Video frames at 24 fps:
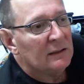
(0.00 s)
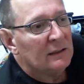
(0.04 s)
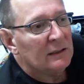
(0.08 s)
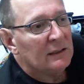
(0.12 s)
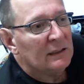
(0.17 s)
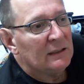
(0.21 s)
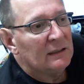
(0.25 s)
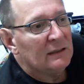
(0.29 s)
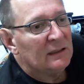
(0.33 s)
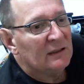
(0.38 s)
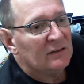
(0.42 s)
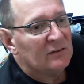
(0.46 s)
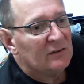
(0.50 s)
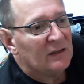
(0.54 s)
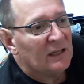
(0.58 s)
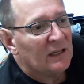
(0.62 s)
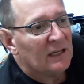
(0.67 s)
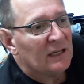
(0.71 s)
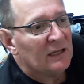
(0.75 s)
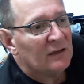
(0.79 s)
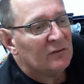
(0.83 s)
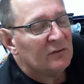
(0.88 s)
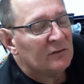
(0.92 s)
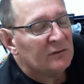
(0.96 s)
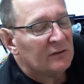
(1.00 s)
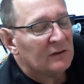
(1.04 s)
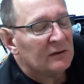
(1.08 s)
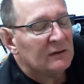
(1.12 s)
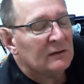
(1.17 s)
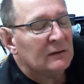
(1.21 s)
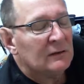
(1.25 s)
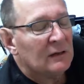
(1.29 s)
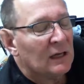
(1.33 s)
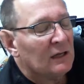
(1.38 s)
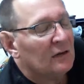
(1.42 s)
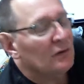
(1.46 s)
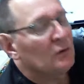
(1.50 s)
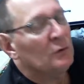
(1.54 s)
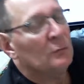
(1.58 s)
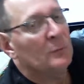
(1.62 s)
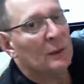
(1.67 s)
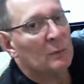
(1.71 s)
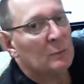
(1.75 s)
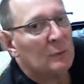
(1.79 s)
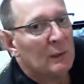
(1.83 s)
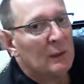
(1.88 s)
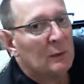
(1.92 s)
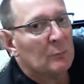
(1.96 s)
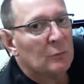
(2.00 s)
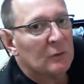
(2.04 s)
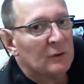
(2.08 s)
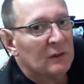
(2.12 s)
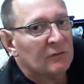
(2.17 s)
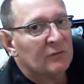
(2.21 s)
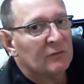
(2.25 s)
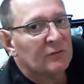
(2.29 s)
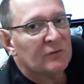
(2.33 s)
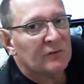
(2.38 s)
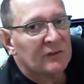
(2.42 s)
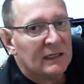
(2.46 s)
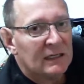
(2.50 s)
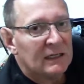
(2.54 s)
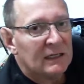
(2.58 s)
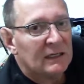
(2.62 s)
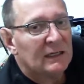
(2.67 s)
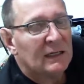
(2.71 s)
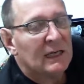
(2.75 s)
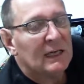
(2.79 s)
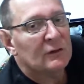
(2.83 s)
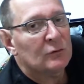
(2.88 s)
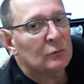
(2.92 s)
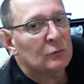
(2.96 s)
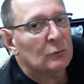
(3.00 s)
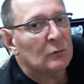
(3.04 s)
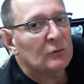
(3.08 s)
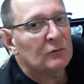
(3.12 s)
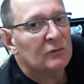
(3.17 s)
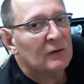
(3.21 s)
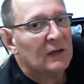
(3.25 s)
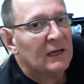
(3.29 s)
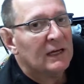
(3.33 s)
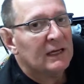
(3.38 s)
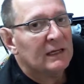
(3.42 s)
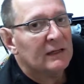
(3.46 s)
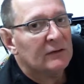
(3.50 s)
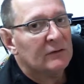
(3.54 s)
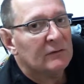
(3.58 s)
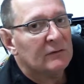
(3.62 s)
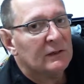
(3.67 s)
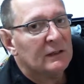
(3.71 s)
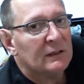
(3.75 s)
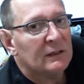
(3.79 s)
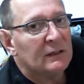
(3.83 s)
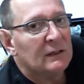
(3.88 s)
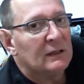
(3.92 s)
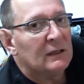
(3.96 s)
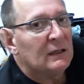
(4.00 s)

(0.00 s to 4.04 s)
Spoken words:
in this case, not too many people have seen an actual flight unit,